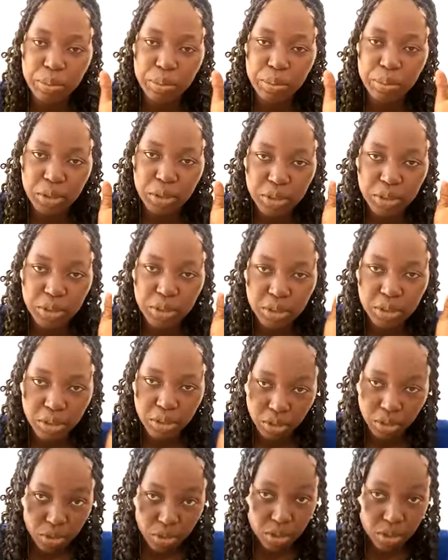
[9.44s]
both
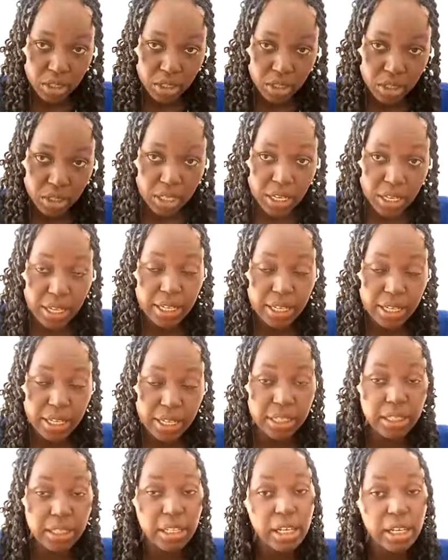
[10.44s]

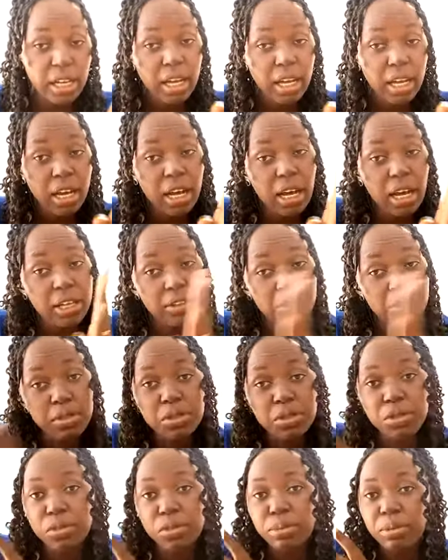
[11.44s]
online and
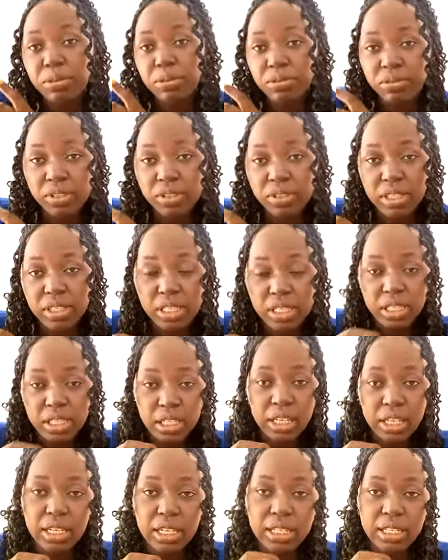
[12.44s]
those who will be
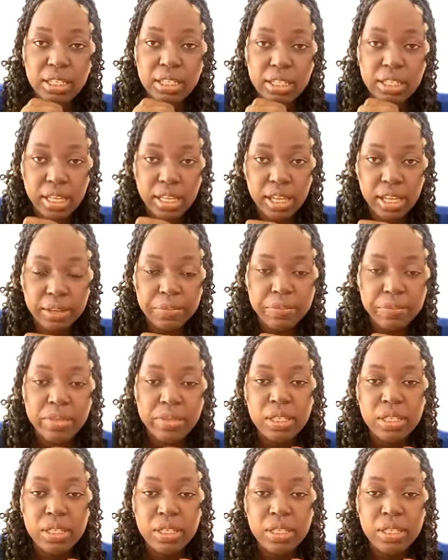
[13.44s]
physically there.